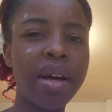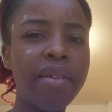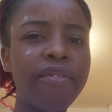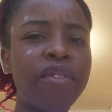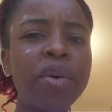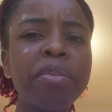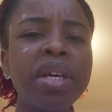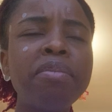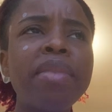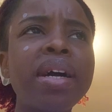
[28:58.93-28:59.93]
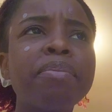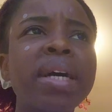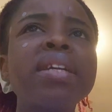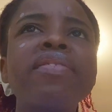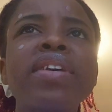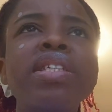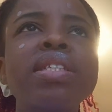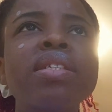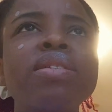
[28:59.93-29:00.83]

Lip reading: For me, my universities,